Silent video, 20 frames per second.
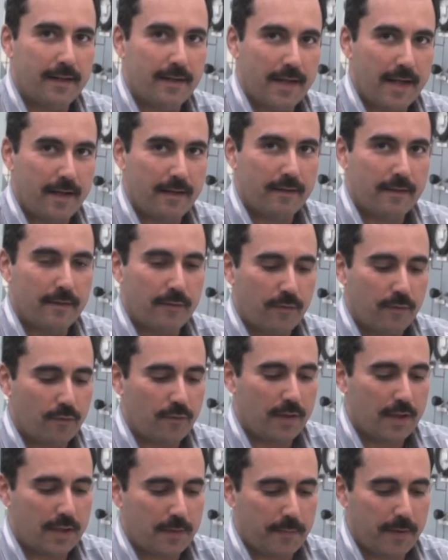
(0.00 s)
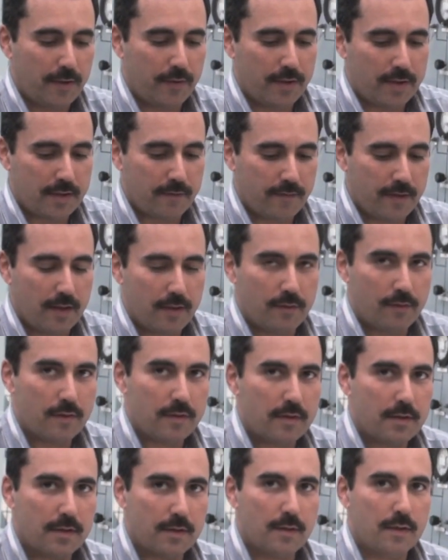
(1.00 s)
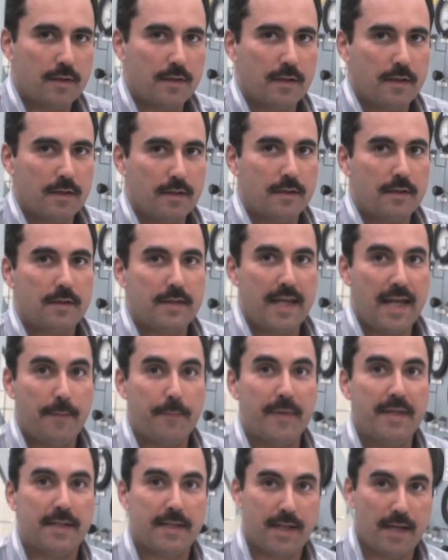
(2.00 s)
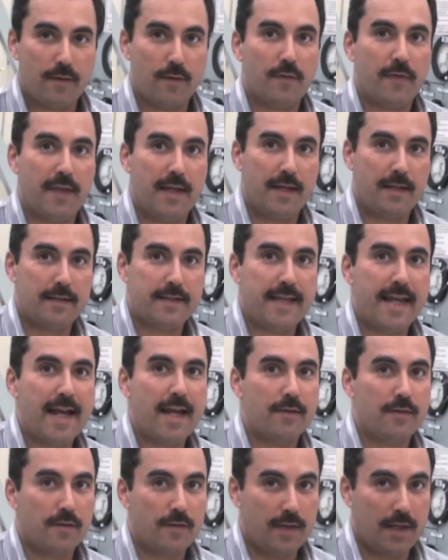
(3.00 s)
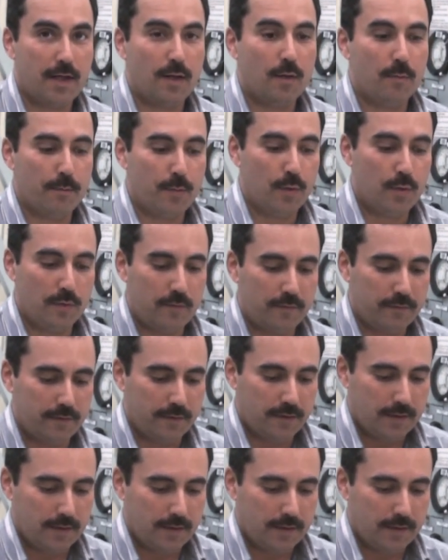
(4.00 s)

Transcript: and, and the, through the experience of others to, to right. and tether things down so they don't move. But it